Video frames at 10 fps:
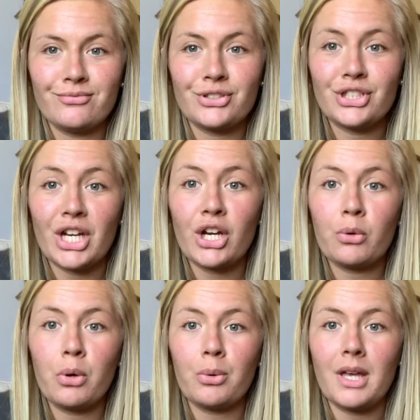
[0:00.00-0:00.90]

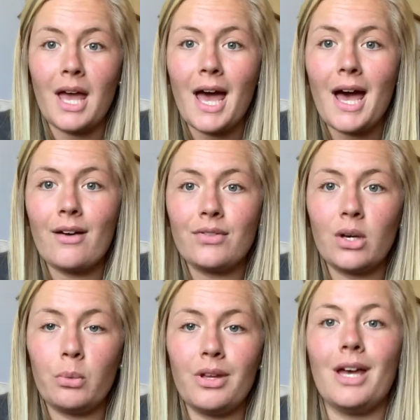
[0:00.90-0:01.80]
share what we have,
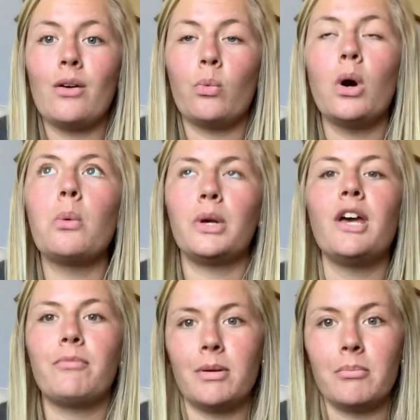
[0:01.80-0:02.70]
what we
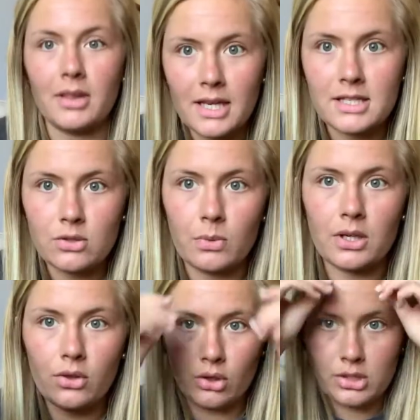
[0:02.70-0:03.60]
have been blessed
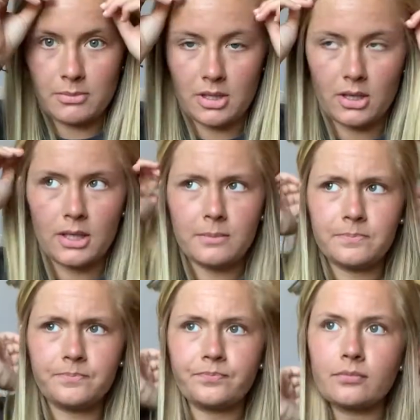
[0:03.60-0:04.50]
with ultimately.
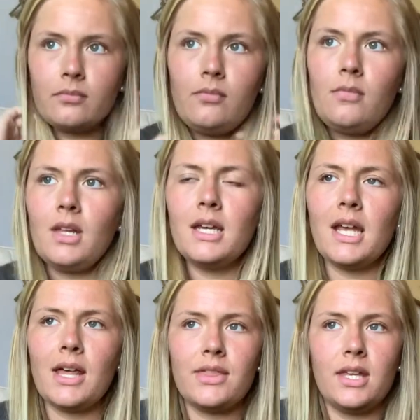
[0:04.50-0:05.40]

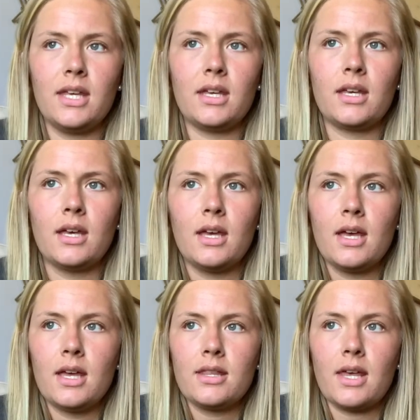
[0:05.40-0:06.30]
And I think
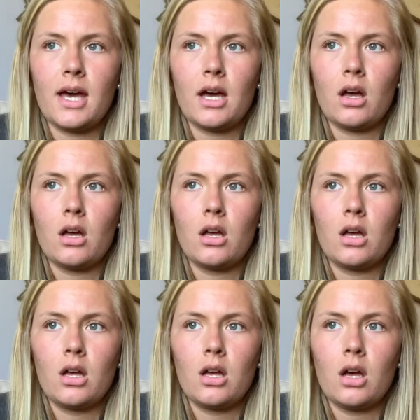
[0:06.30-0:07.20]
that
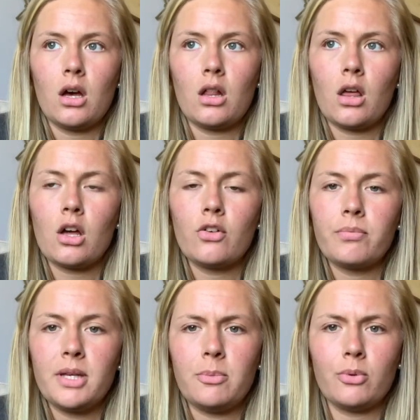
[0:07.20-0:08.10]
a lot
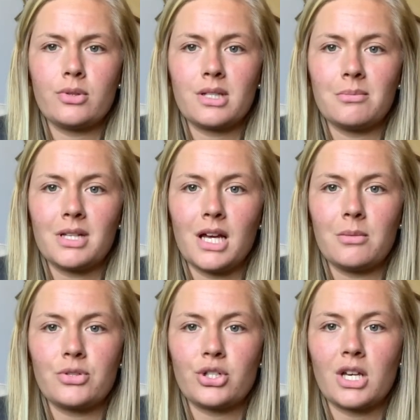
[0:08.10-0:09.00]
of people
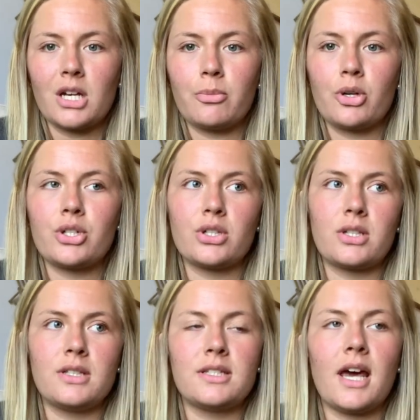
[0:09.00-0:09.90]
sometimes just kind of brush it
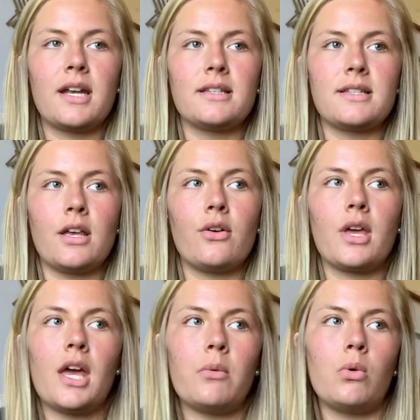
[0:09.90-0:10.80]
to the side and say,
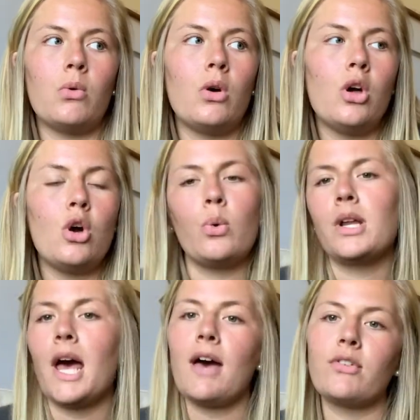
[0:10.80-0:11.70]
okay, well,
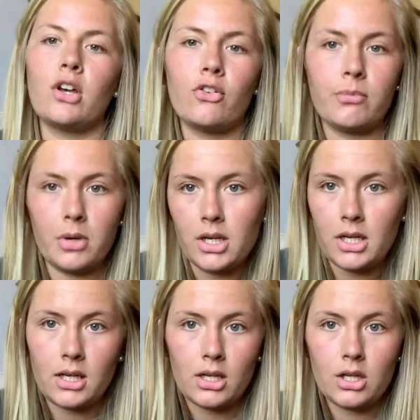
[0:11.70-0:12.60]
when I have enough
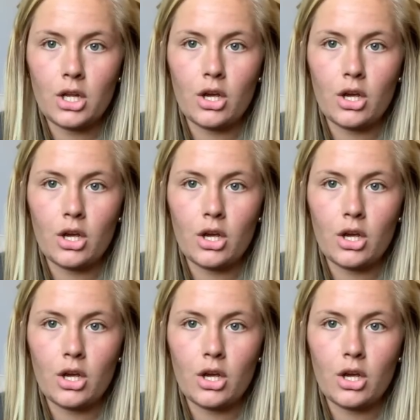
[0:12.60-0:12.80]
money,